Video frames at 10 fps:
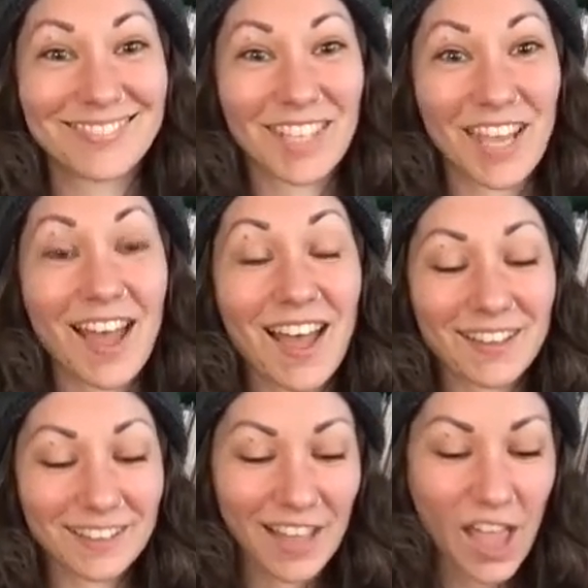yeah
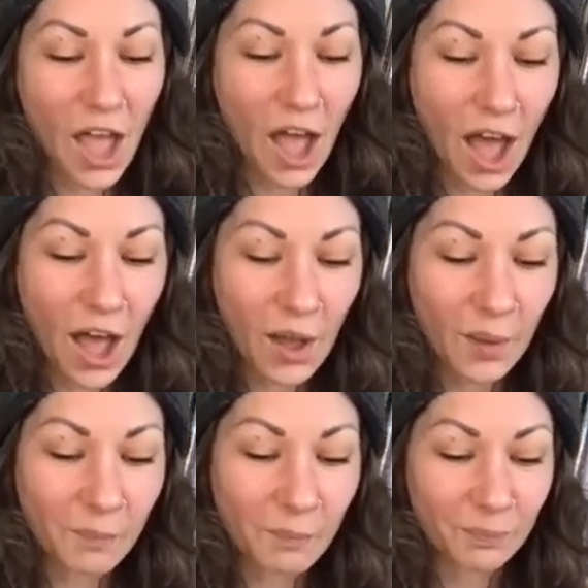
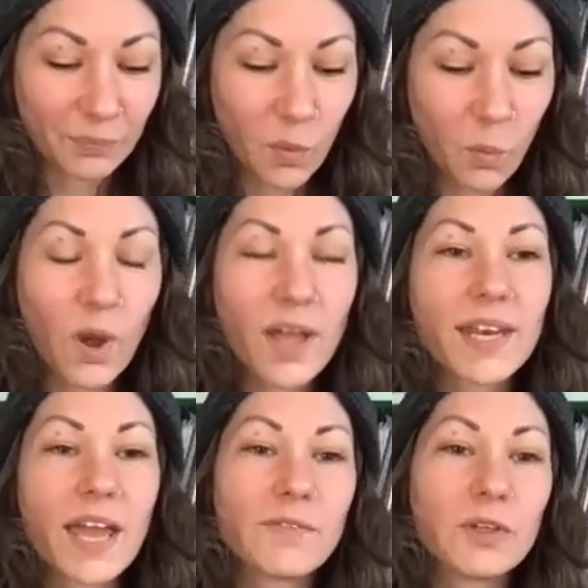um
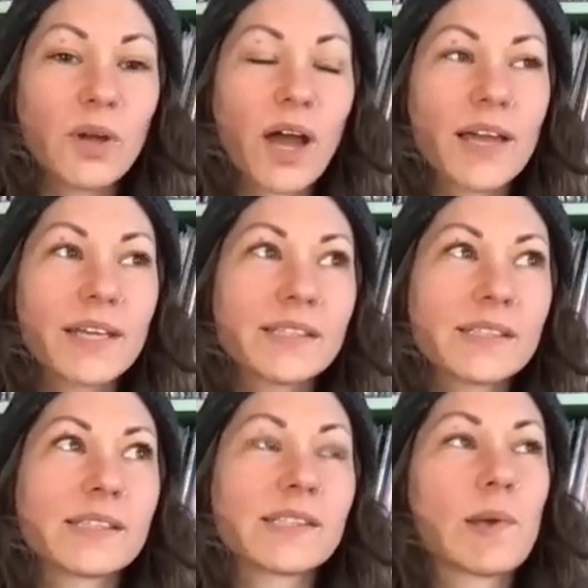what have you
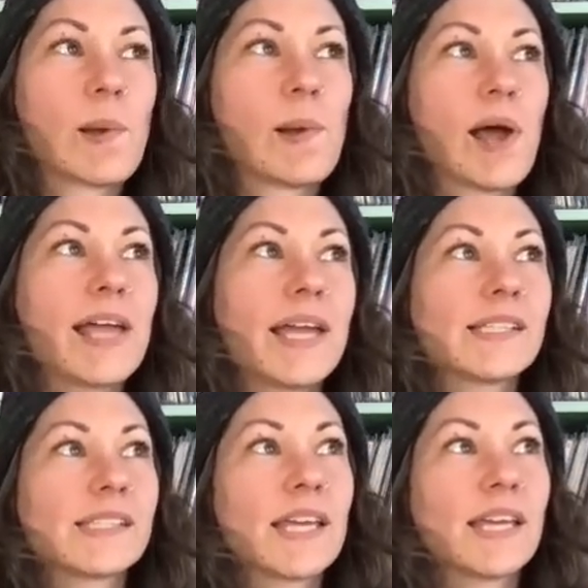guys i
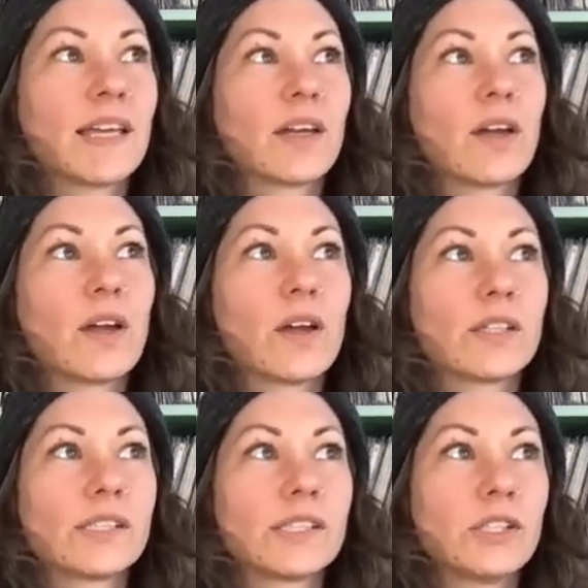guess like
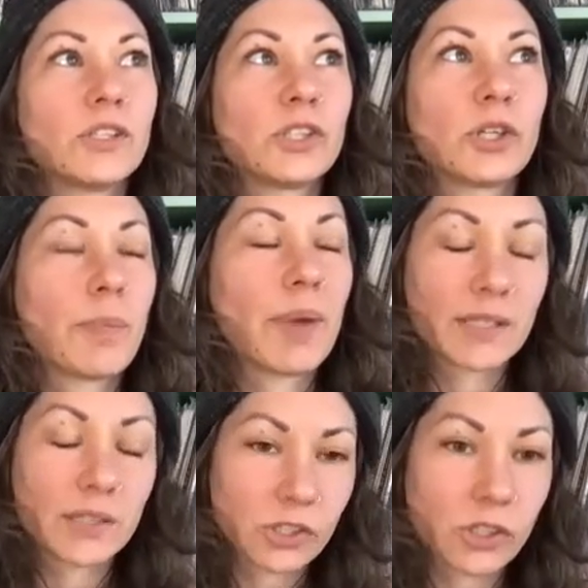since your
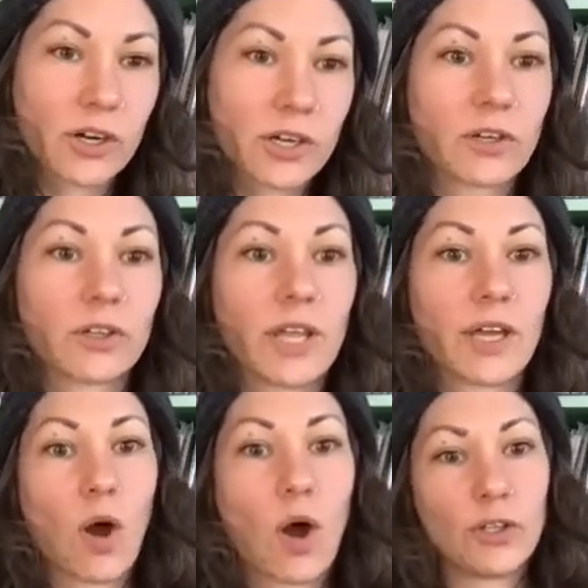band started or
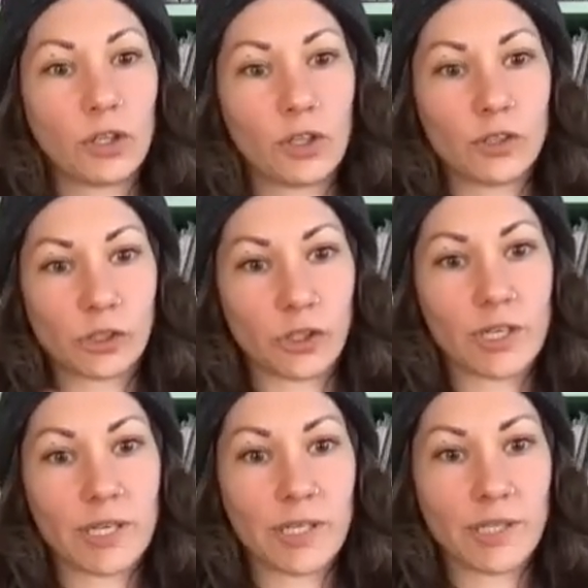like on your
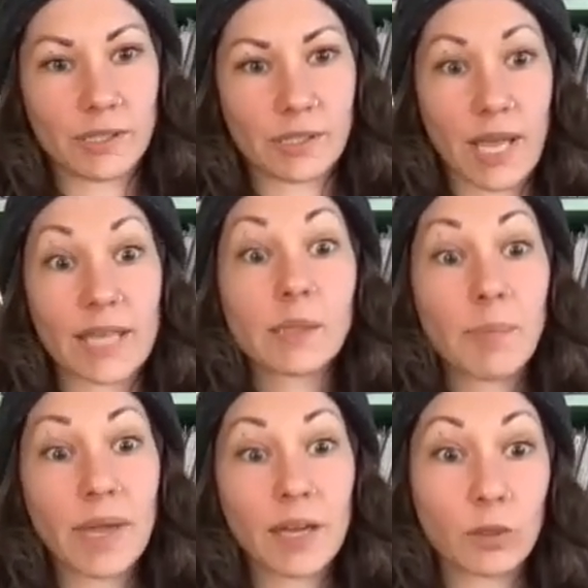journeys as a
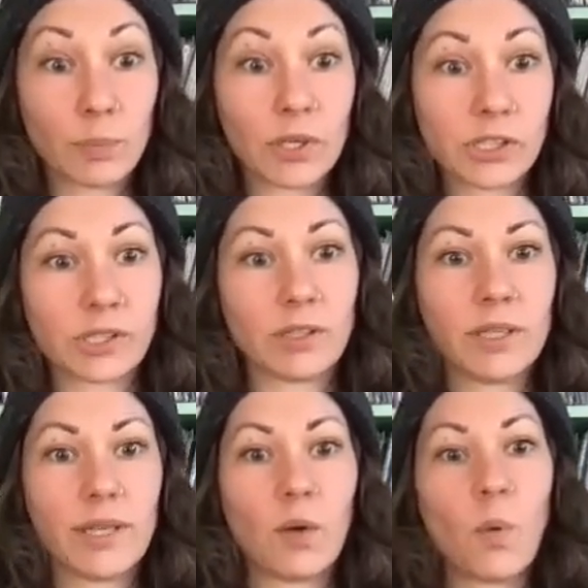band or
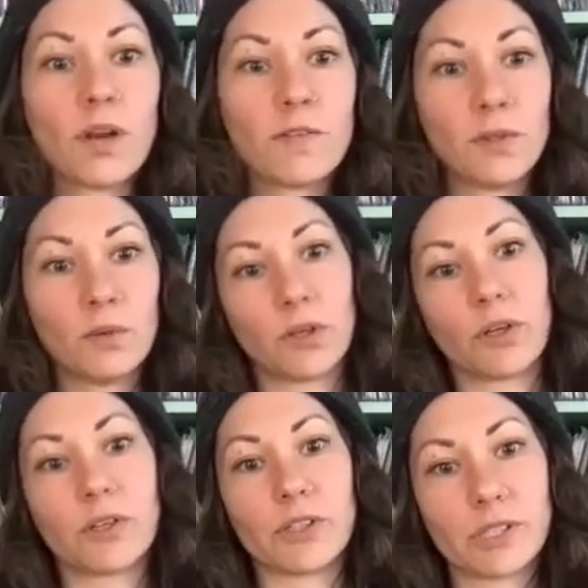personally like what have you
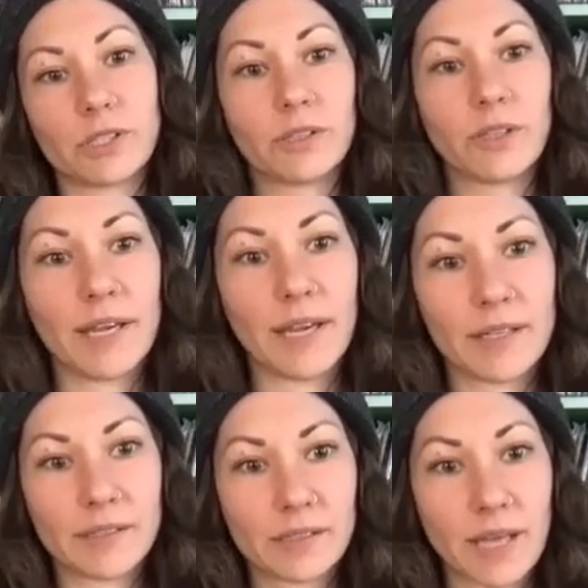learned i
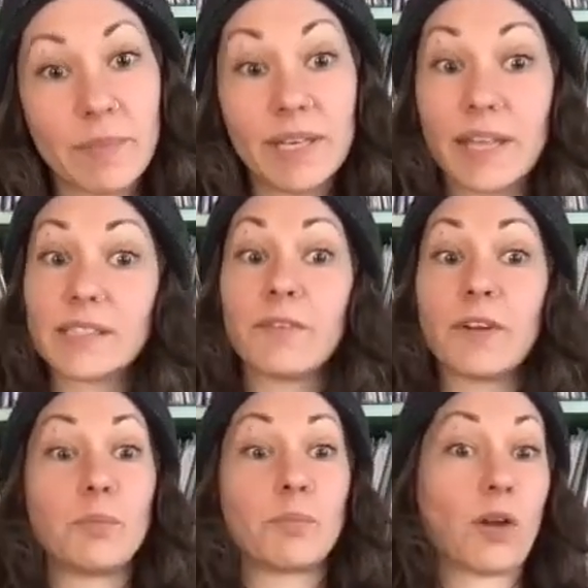guess i mean that's a
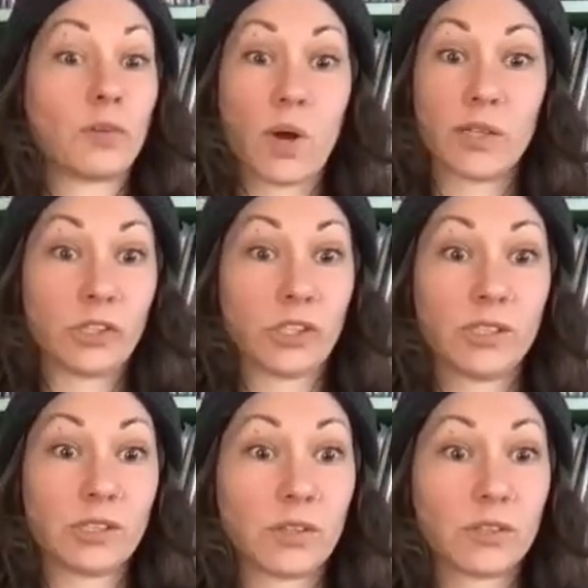very broad
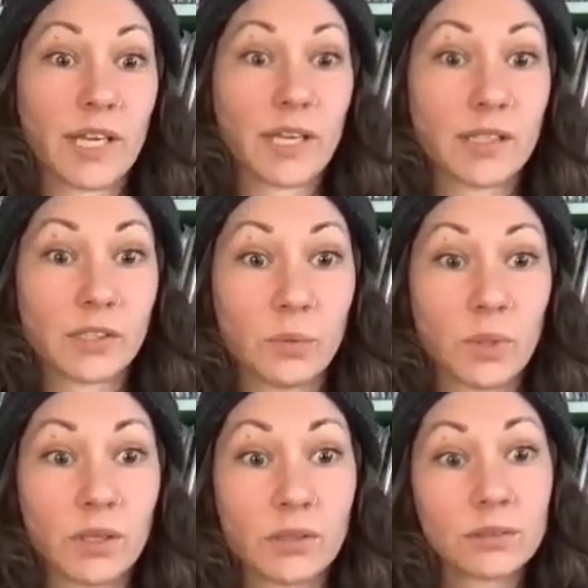question so take it as you
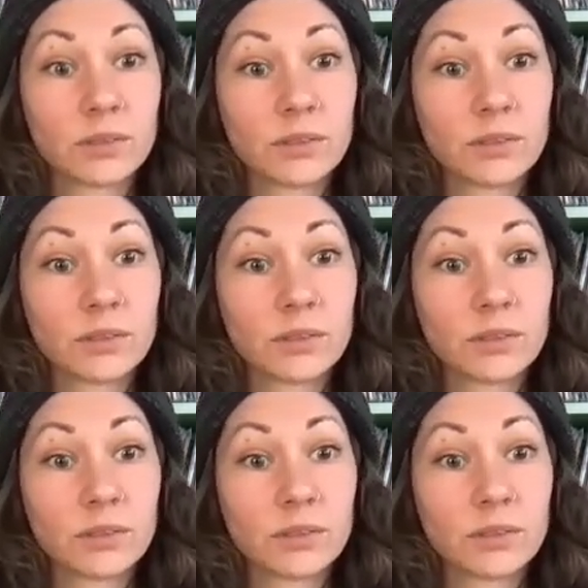will mm.